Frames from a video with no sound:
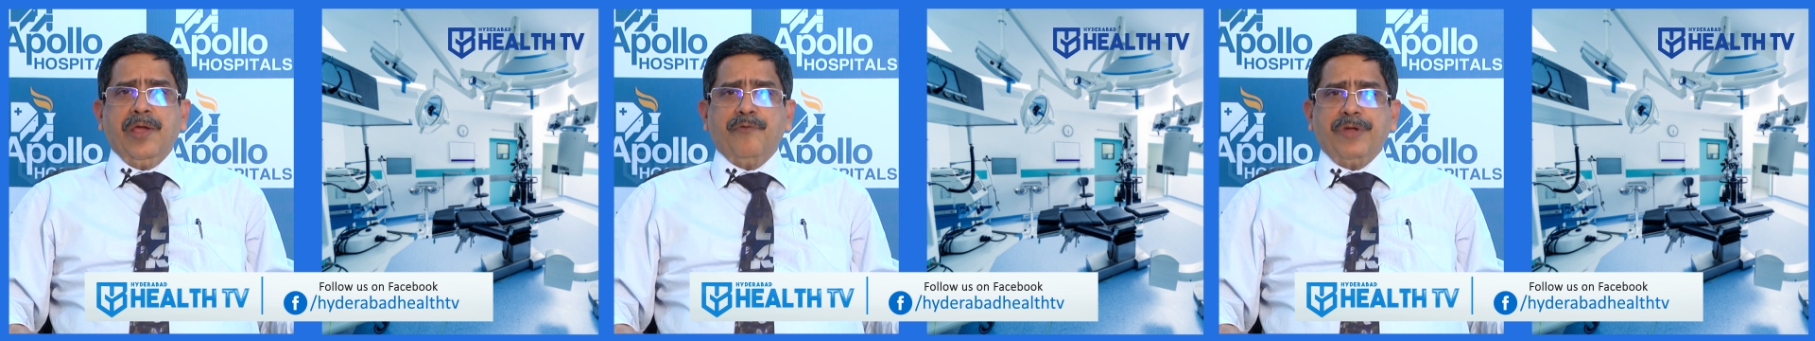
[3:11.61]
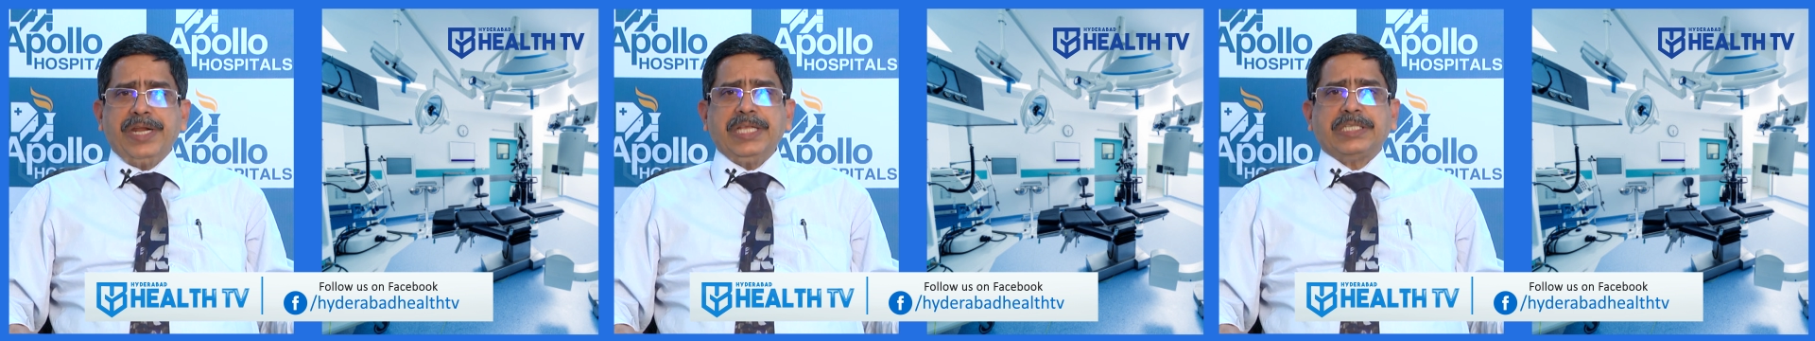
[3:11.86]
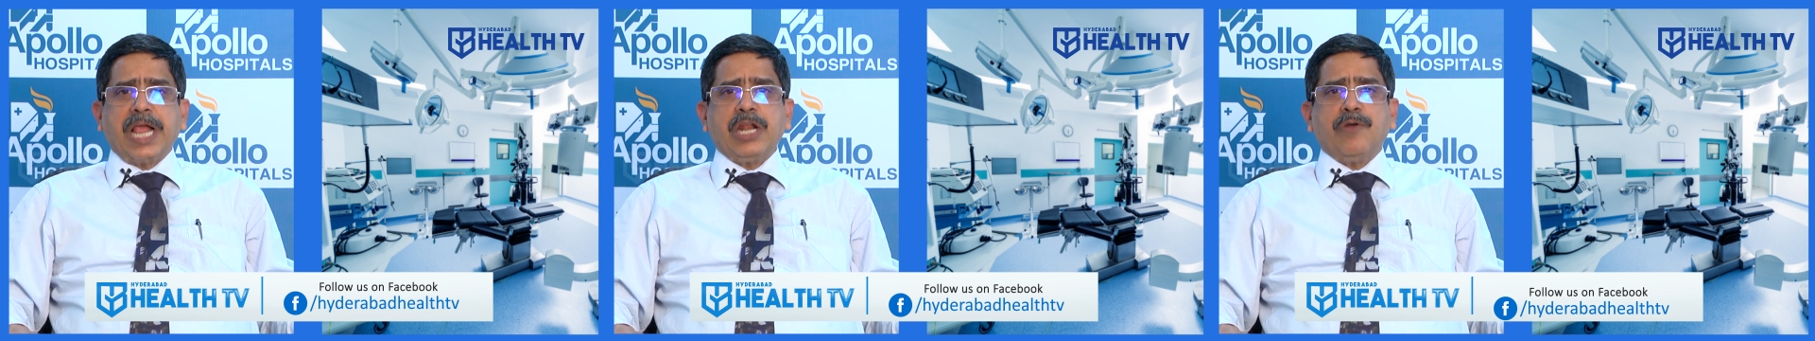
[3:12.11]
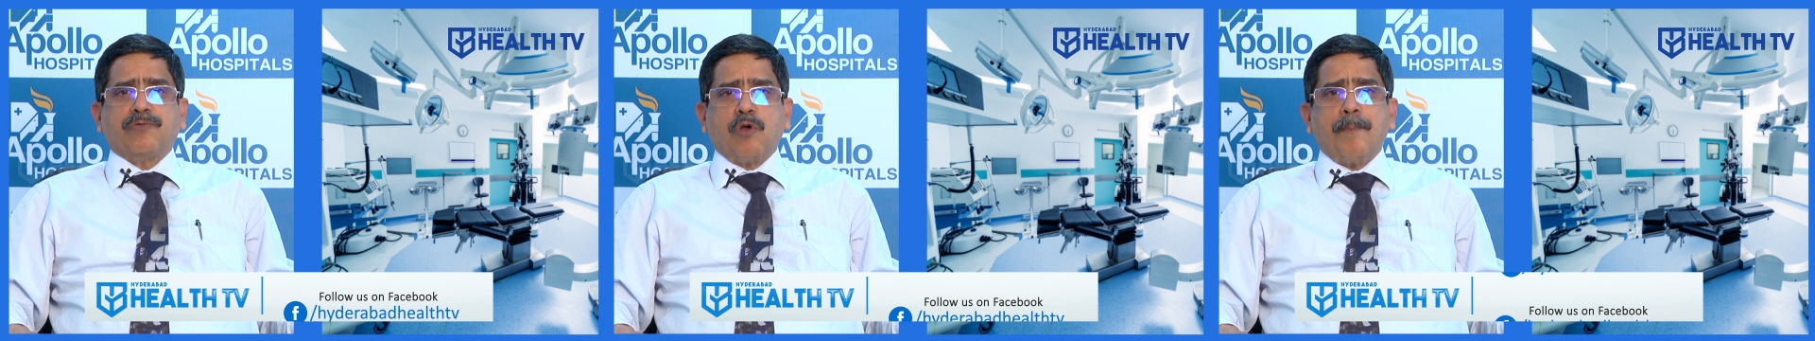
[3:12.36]
various kind
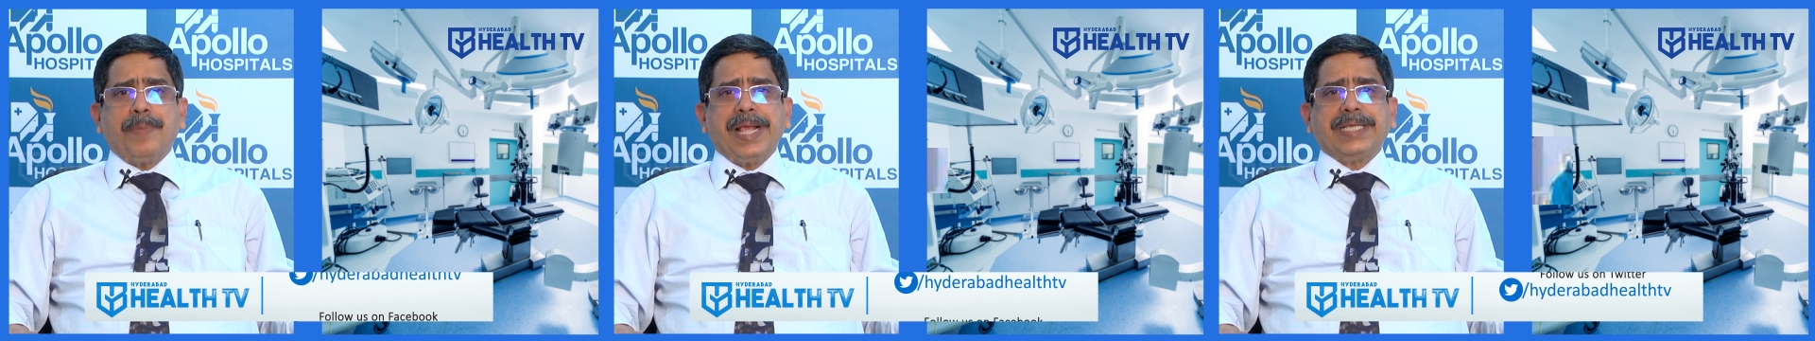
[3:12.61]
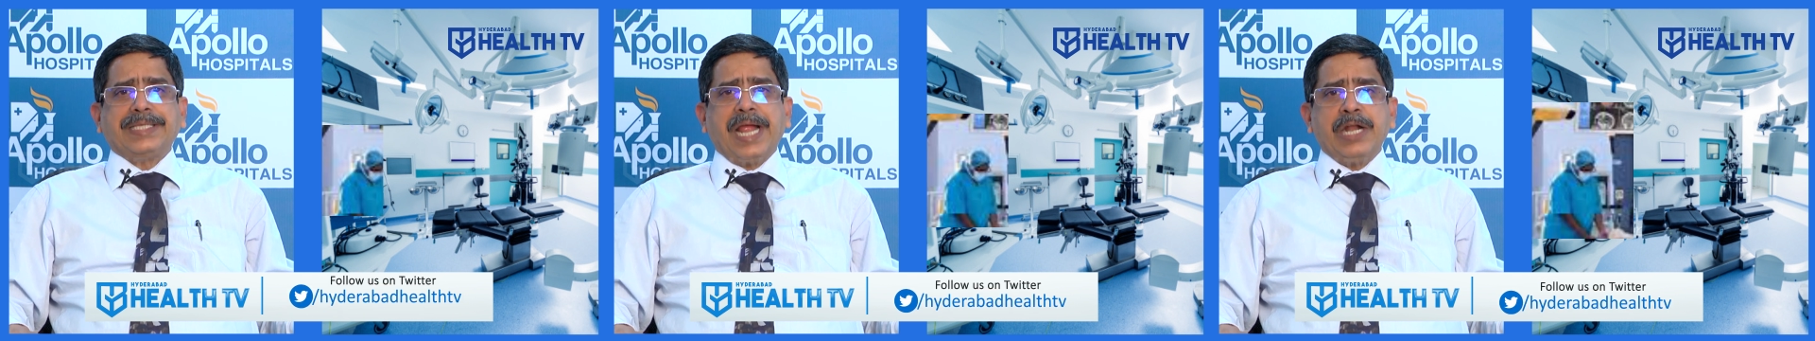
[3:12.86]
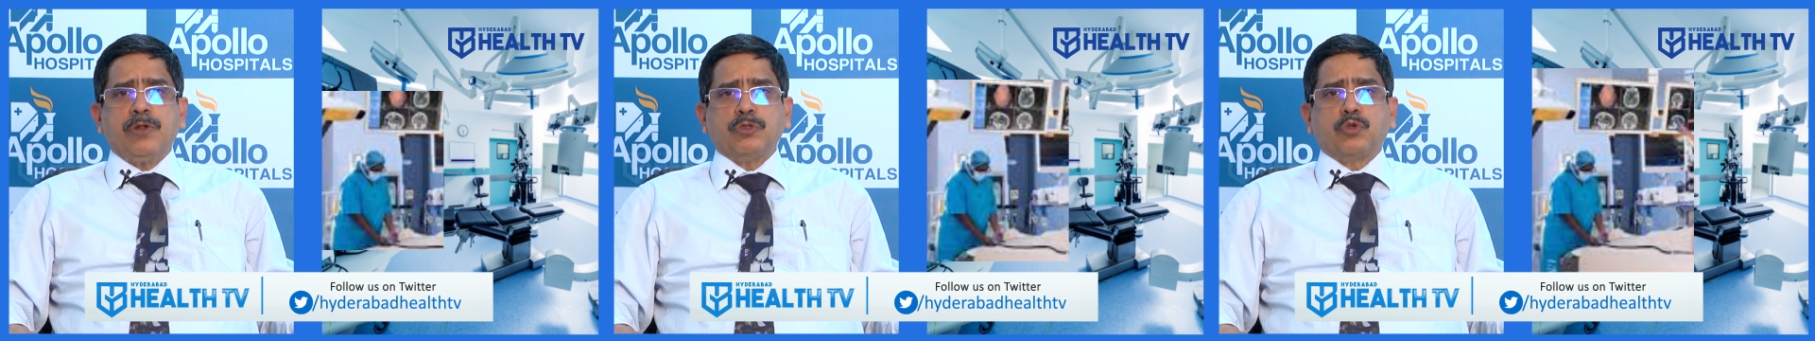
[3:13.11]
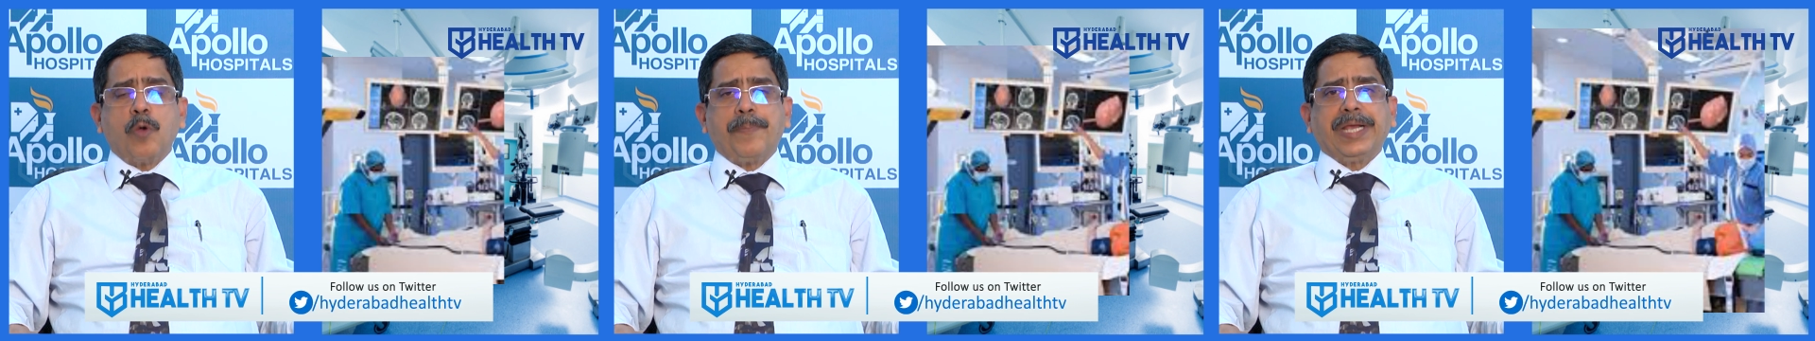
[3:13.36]
of complex
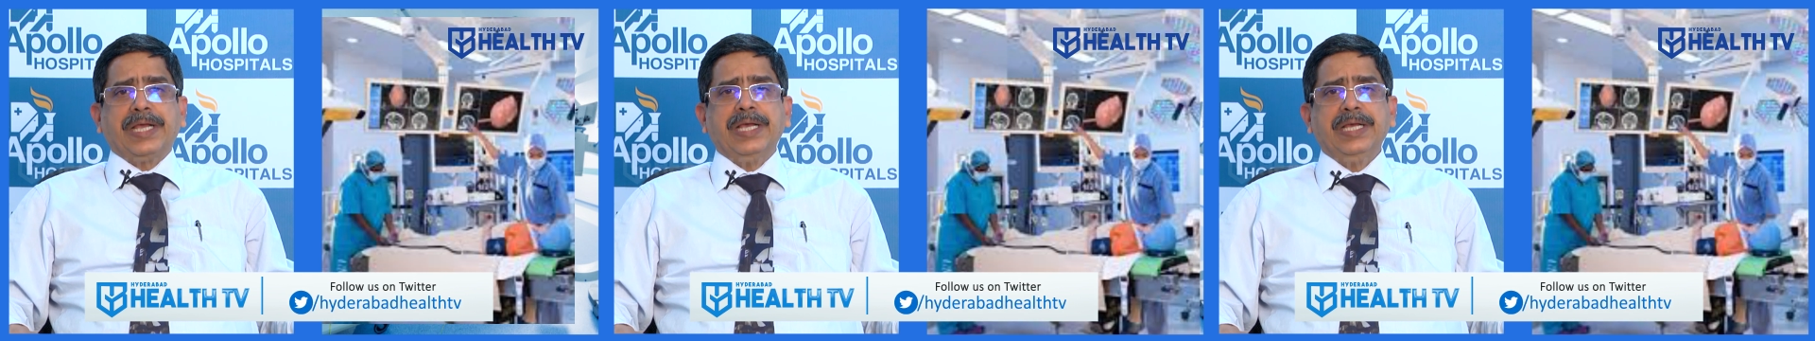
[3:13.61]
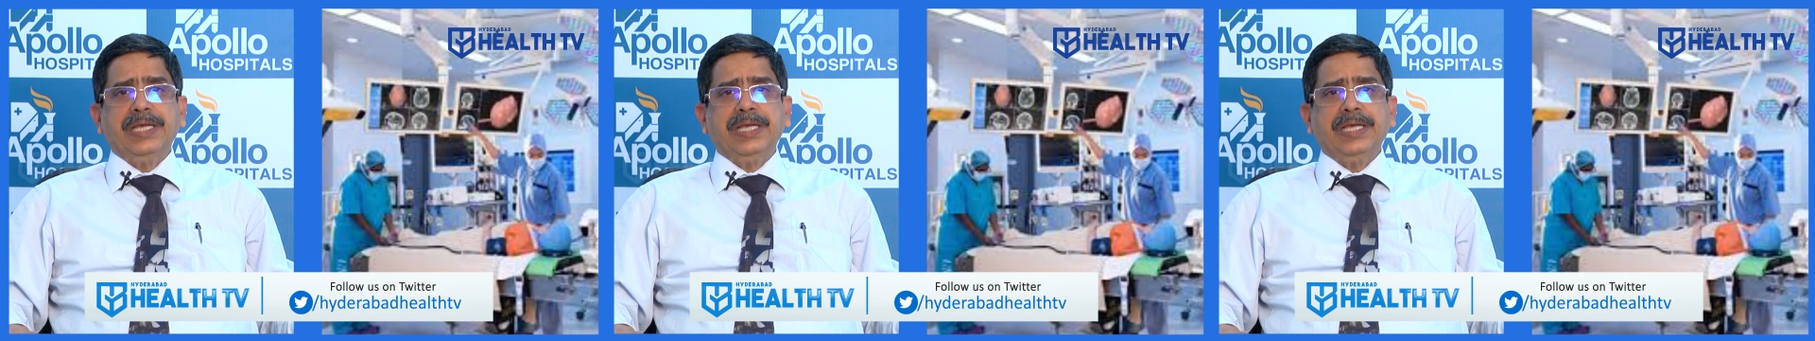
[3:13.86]
endoscopic